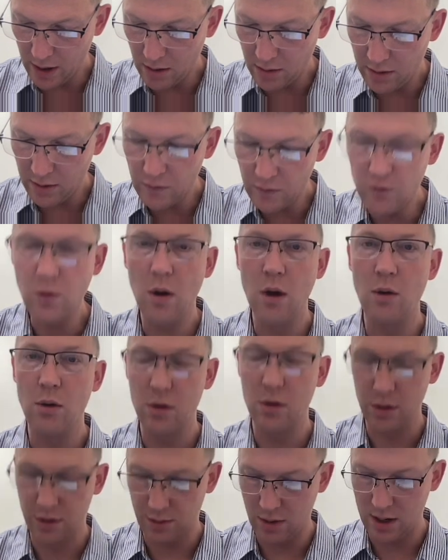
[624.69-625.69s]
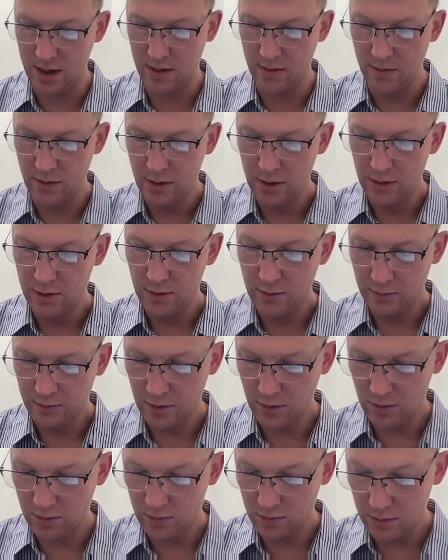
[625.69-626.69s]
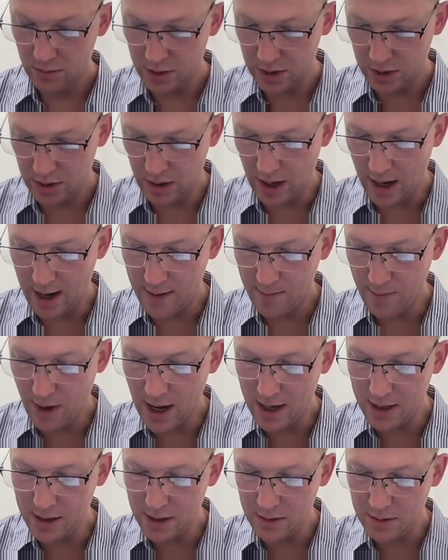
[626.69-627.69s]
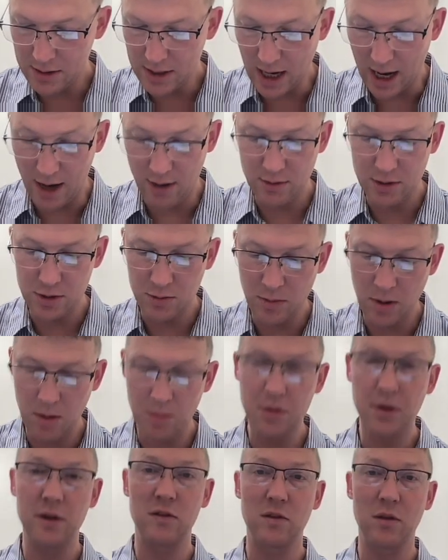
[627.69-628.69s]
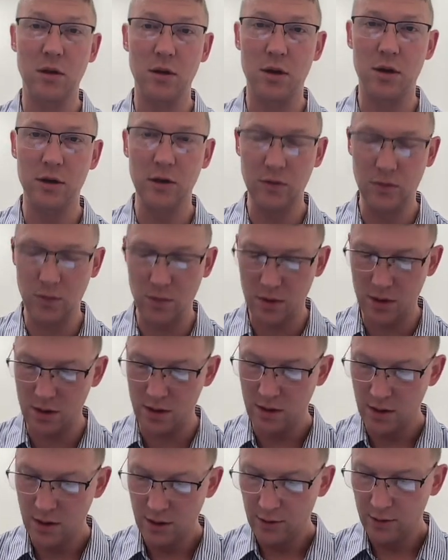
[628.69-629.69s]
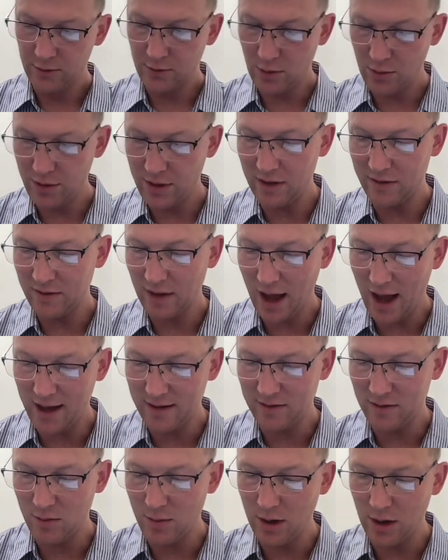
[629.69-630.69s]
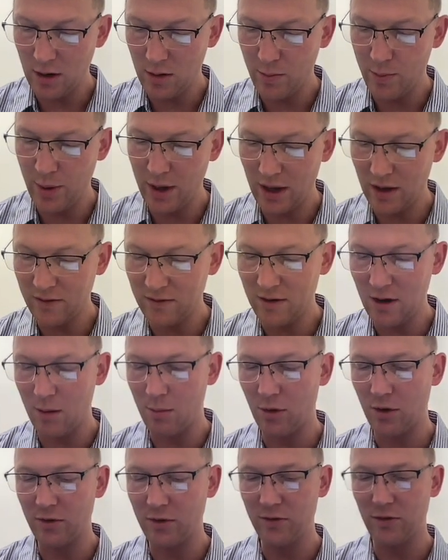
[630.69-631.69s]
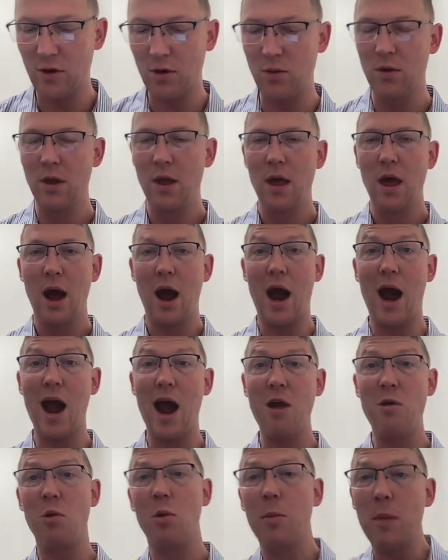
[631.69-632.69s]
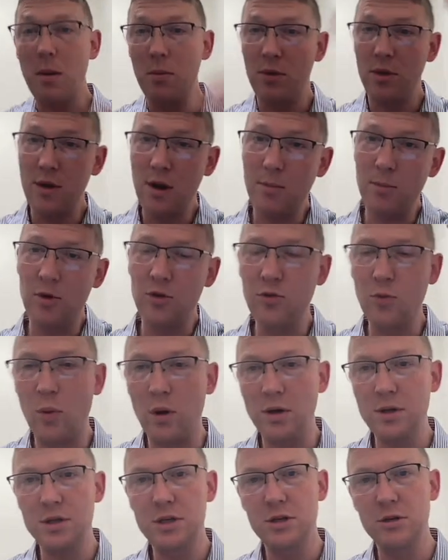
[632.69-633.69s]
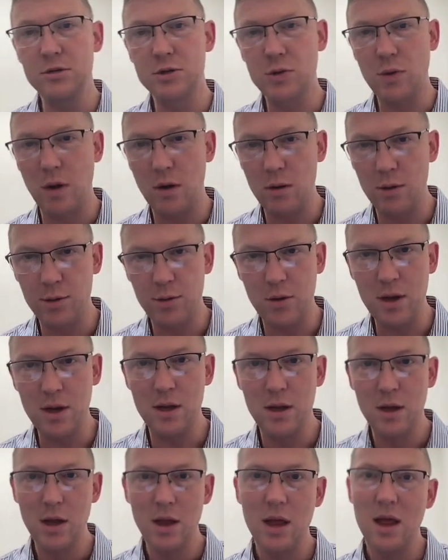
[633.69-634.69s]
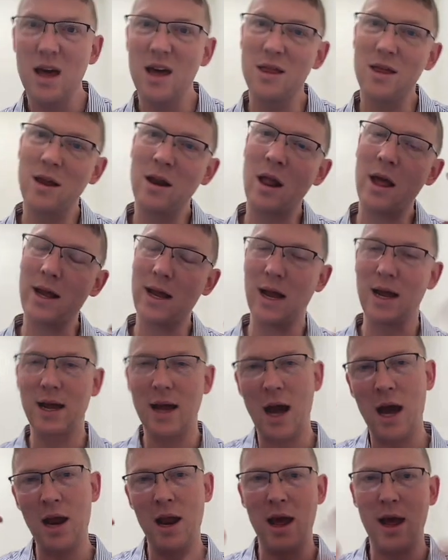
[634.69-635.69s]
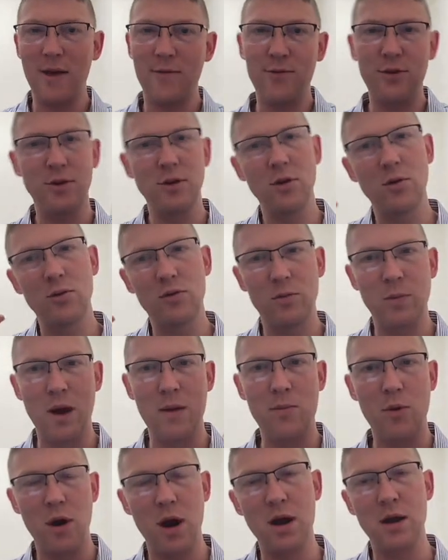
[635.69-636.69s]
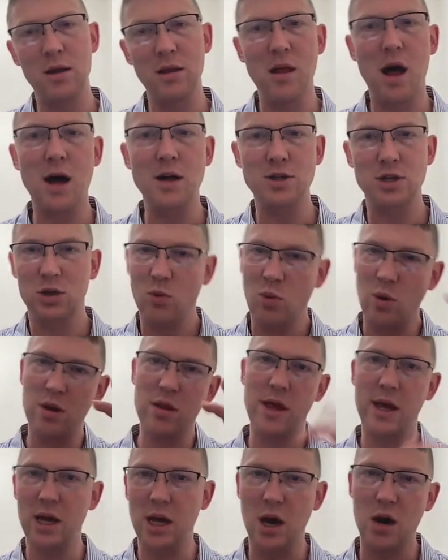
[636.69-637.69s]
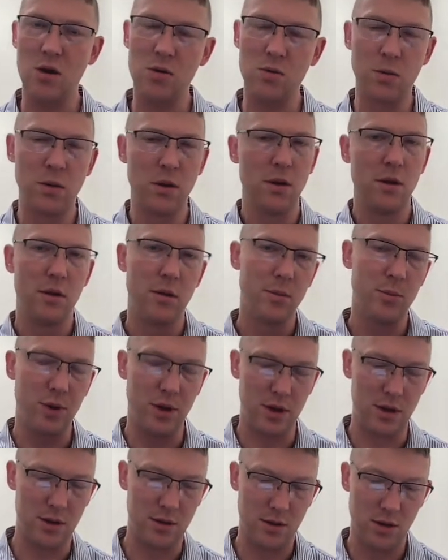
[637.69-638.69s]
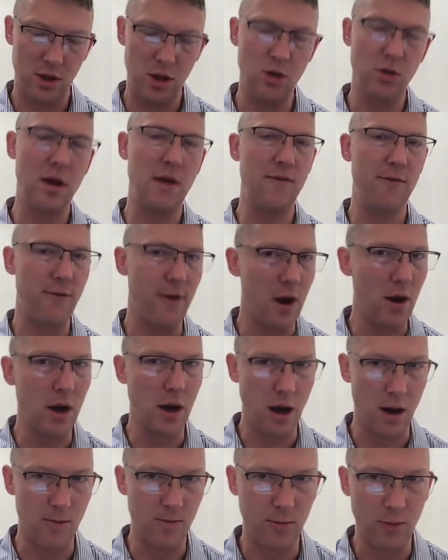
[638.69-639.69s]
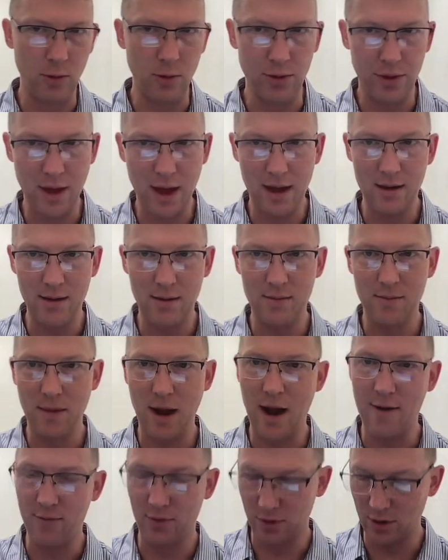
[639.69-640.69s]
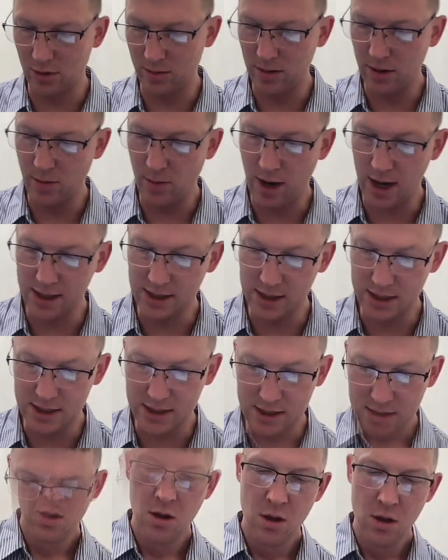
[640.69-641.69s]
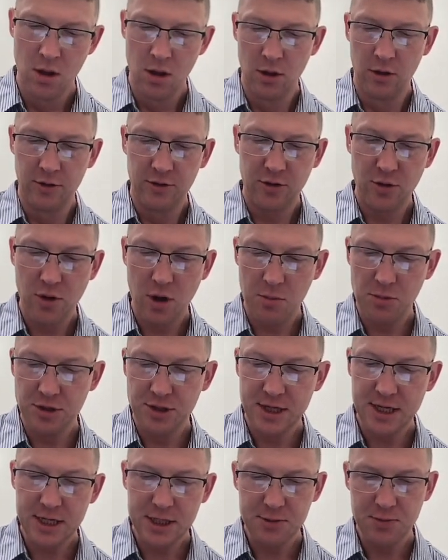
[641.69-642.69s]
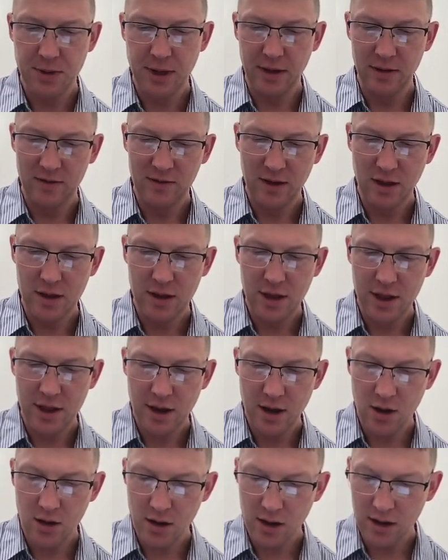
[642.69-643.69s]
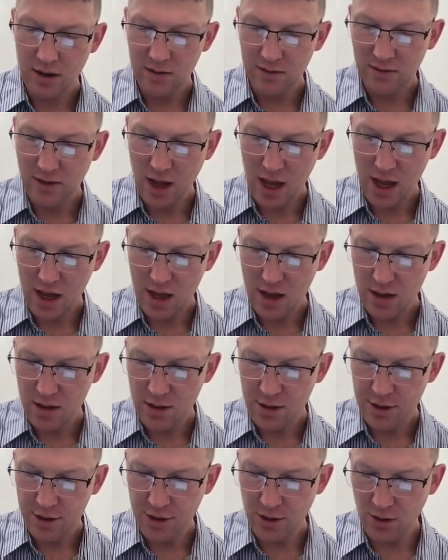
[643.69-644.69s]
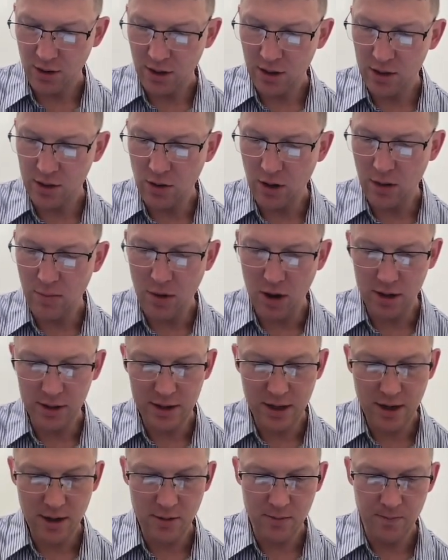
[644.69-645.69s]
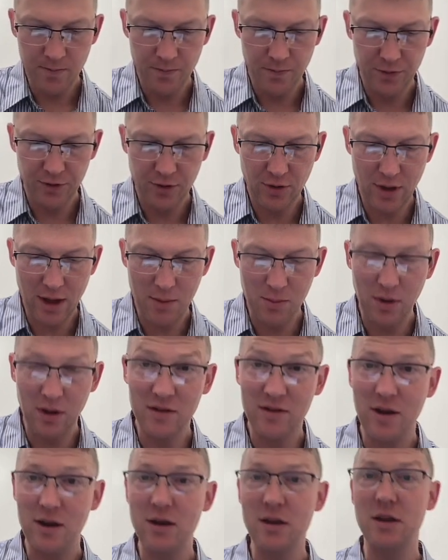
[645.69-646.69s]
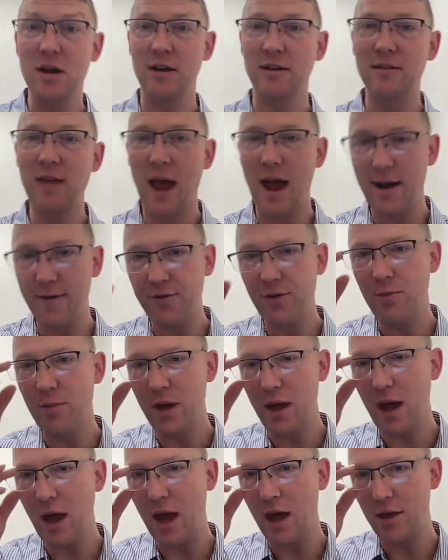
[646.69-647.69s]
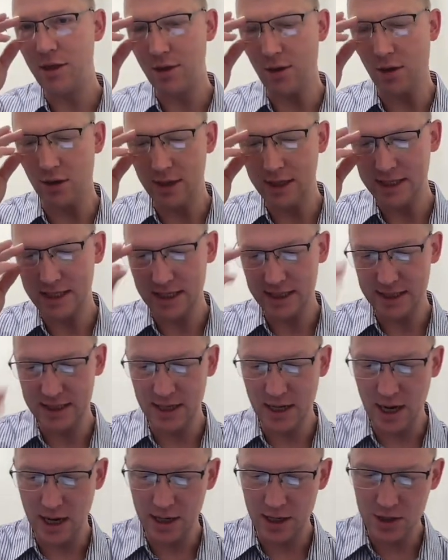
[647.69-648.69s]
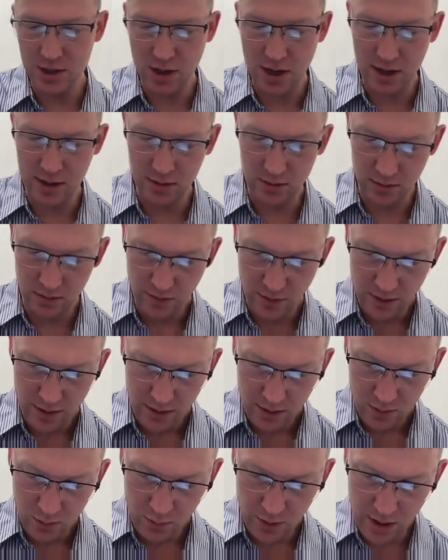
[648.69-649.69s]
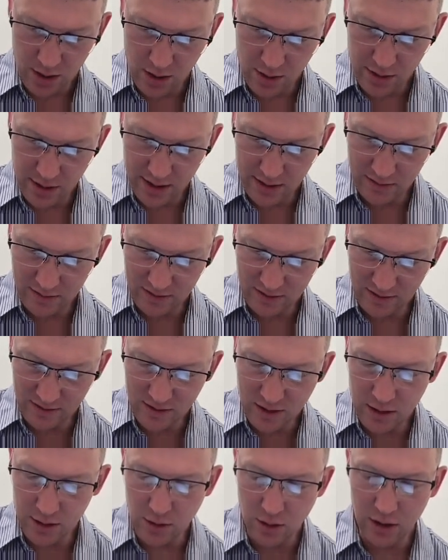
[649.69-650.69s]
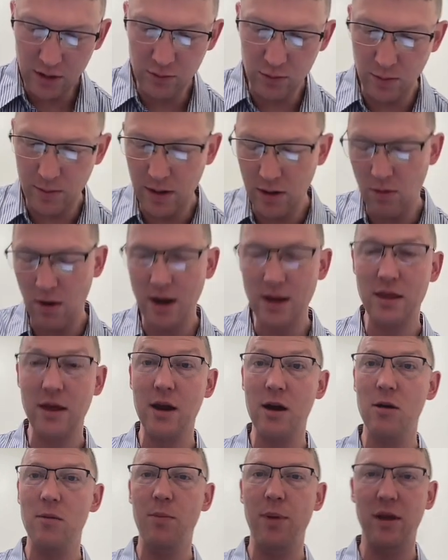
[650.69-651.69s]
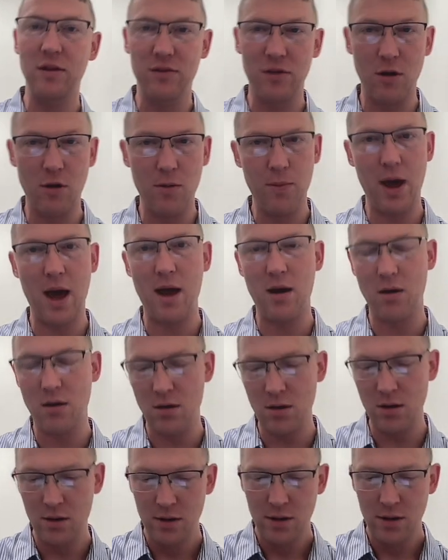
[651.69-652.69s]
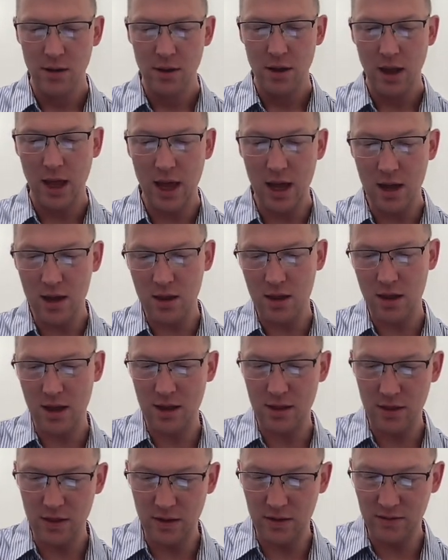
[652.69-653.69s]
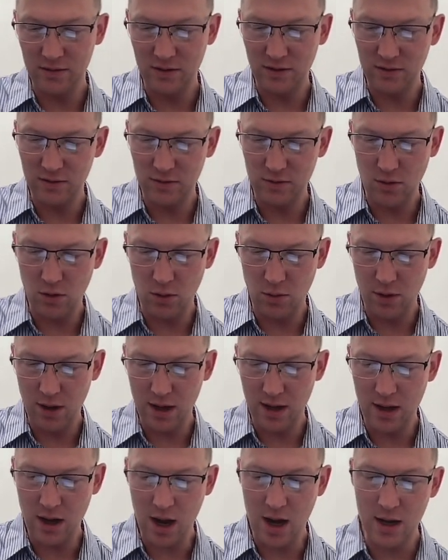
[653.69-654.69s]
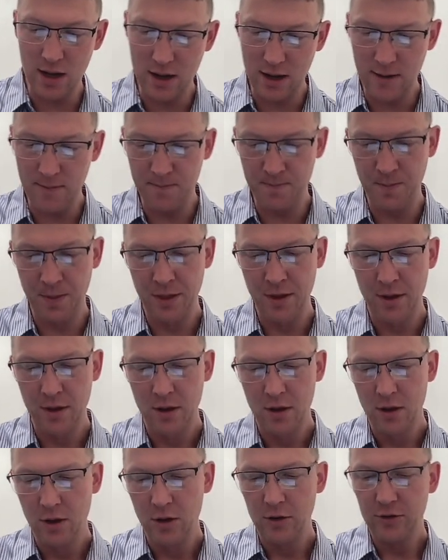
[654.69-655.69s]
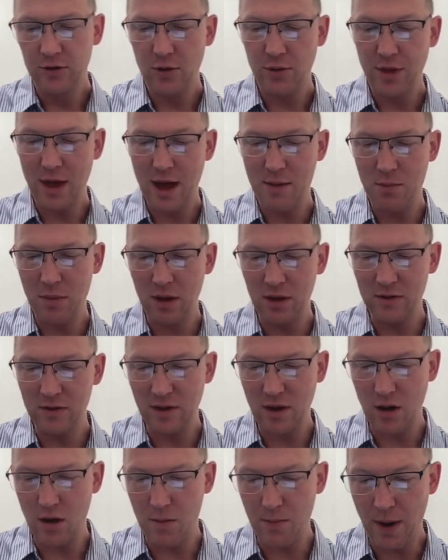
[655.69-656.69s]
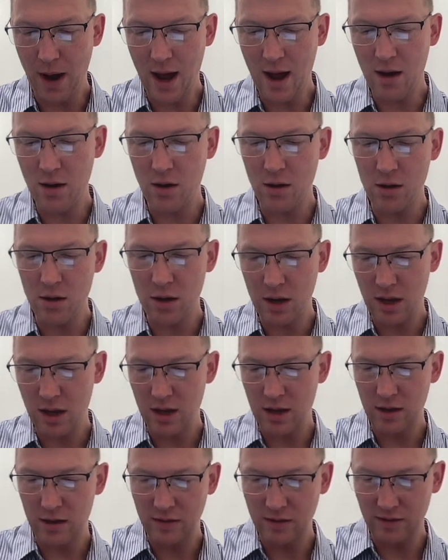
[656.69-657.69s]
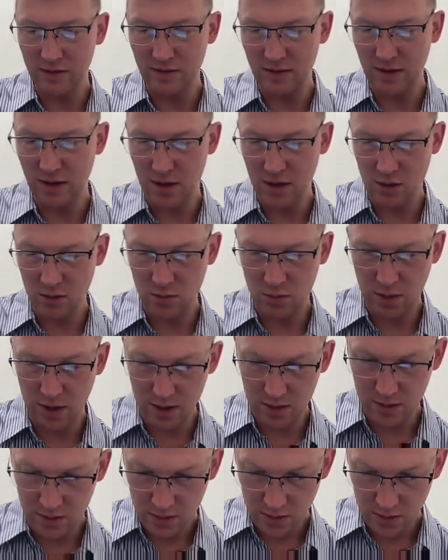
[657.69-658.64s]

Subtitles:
than square root of 3. So the hypotenuse, I always remember that it's the longest one. So this has to be your biggest number. So I remember the numbers 1, 2, square root of 3. And then I kind of have to use my brain and logic where they go. But you get very comfortable with that after a little bit of practice. So number 6, we can see that there is a 30-degree mark there. So that means that it does have to be a 30, 60, 90 triangle. We know that 60 degrees would be right there based on our pattern, and that this is already 90. So that means that our pattern is, let's see here, what?